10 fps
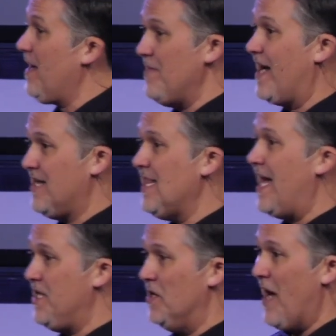not going to lie
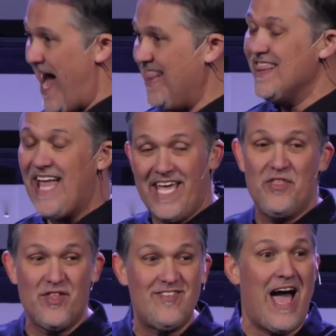to you. I like
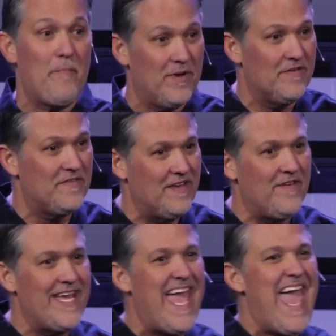the topic of
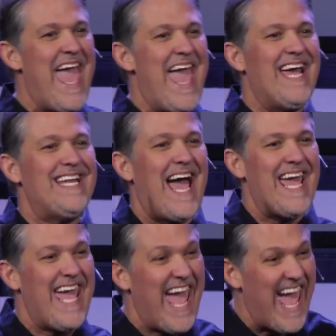giving, and I
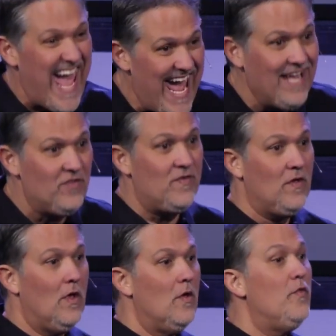hate
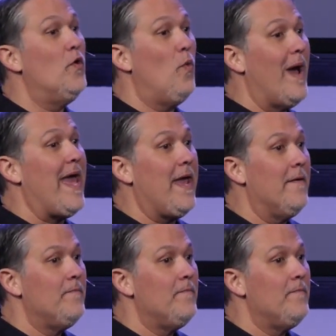the way